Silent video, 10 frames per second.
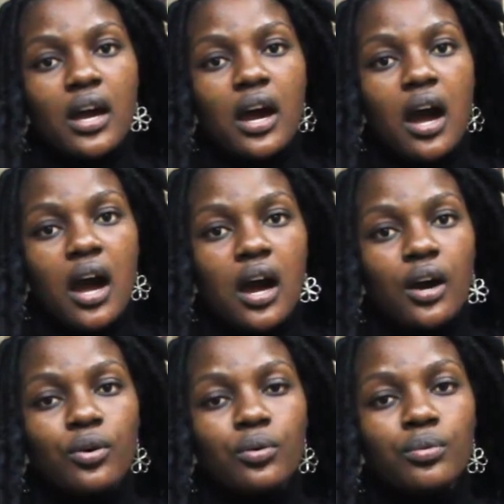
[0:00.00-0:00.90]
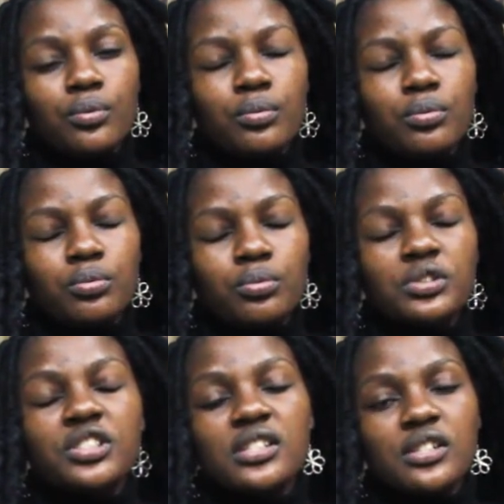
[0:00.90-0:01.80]
Uh,
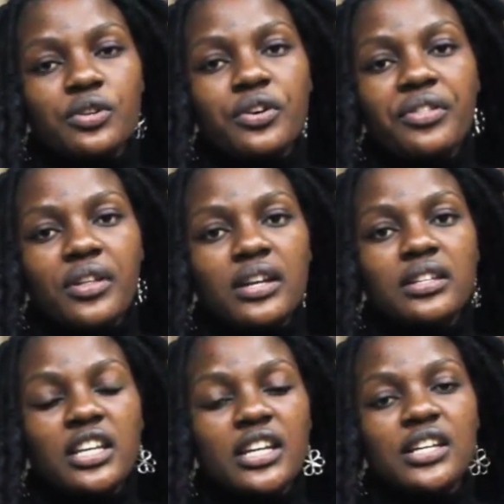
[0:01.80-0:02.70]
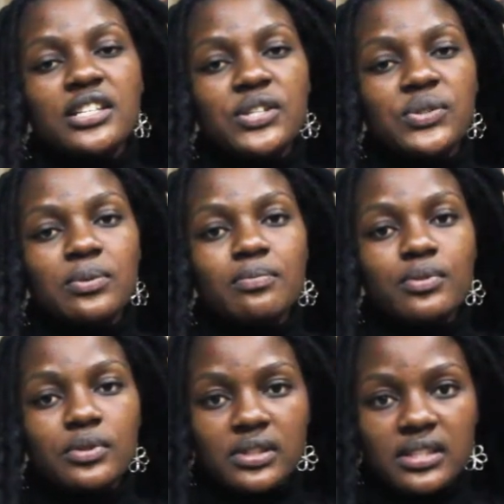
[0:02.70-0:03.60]
she's authored The Cages
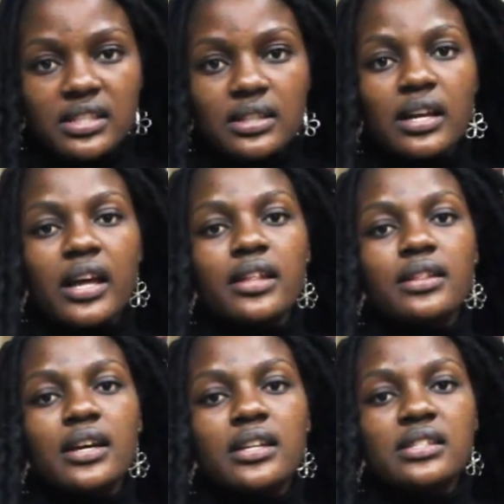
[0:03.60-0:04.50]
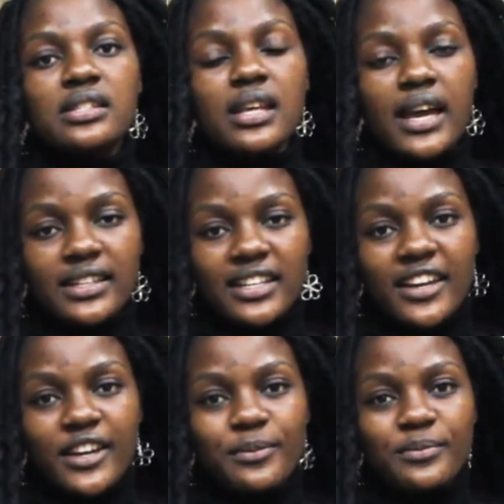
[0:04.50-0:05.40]
Built, and that's Ida
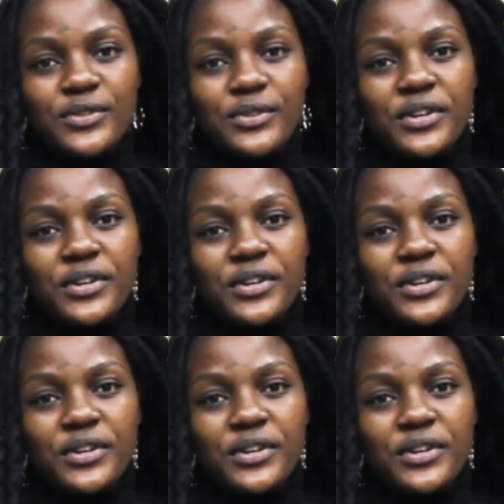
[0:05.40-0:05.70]
Kemto.